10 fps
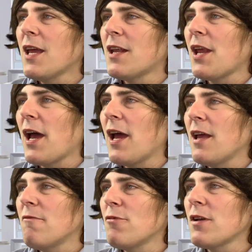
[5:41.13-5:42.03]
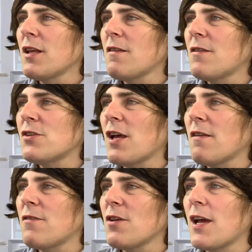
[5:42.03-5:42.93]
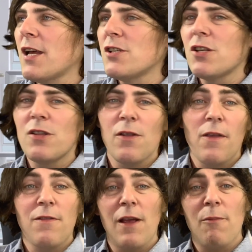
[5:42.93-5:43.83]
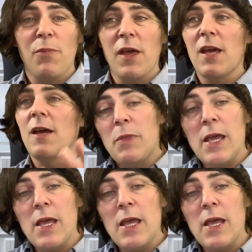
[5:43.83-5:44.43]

And I really suggest you guys should do the same thing.